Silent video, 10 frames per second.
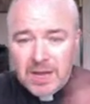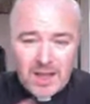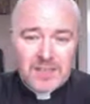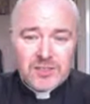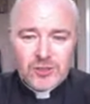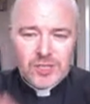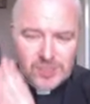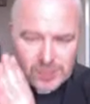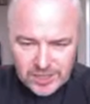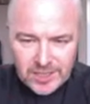and
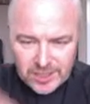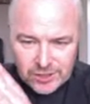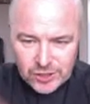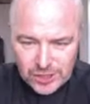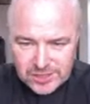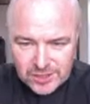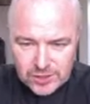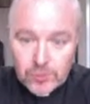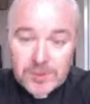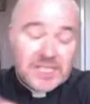seeing Jesus,
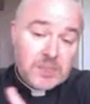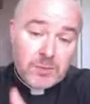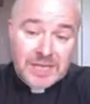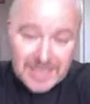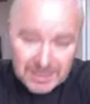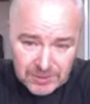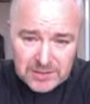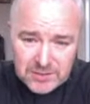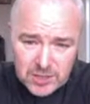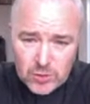or at least believing
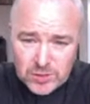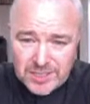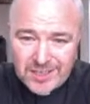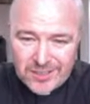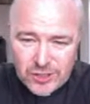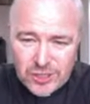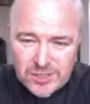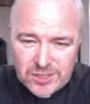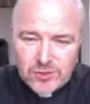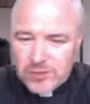that you're seeing
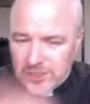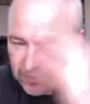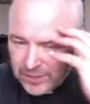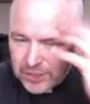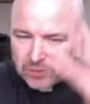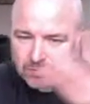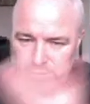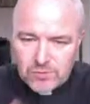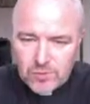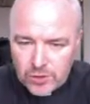Jesus, not as a vision,
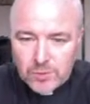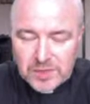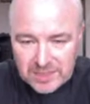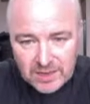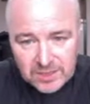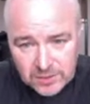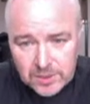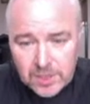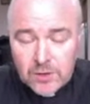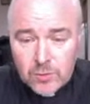but rather with the eyes
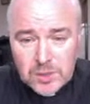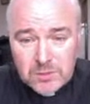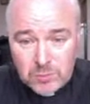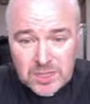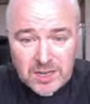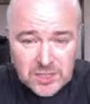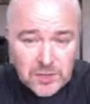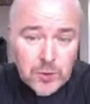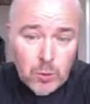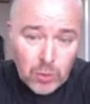of
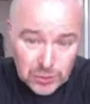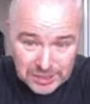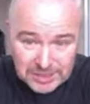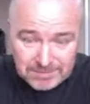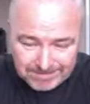your body.